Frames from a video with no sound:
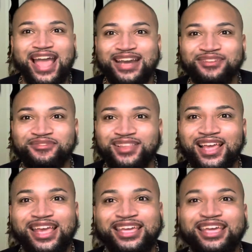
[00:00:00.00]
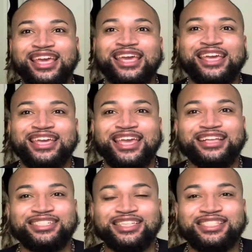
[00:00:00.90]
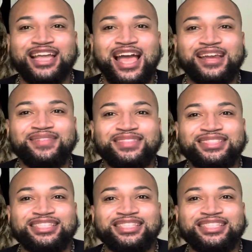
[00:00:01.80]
I do feel like it just kind of